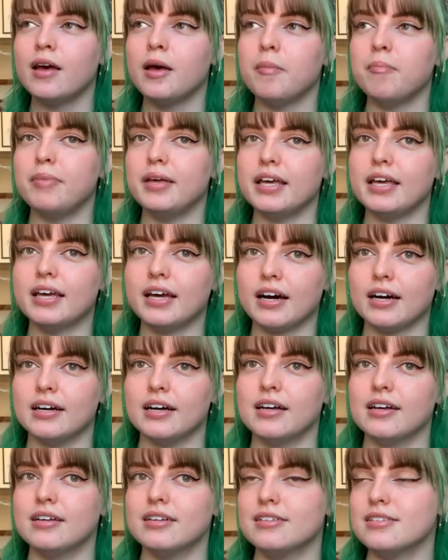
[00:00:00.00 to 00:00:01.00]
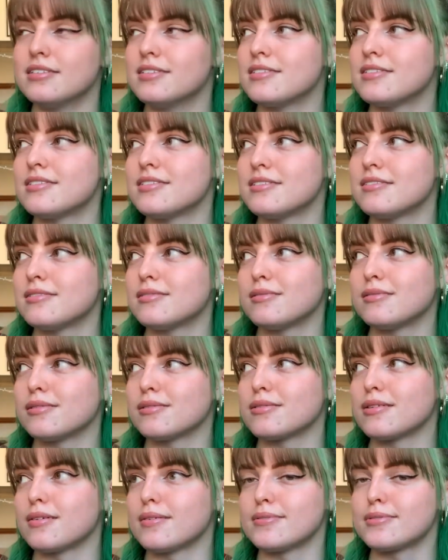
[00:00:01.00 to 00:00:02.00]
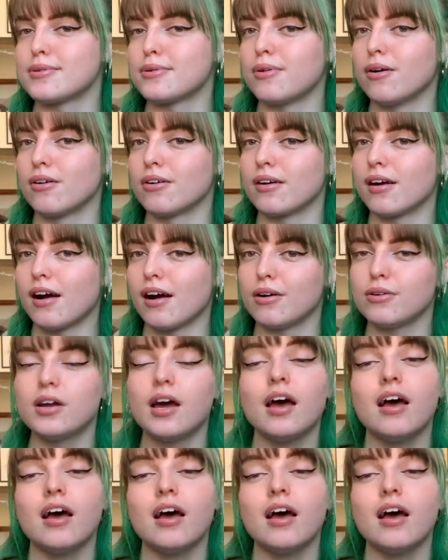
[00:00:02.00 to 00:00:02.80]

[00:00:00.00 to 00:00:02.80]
because the sun is no longer out.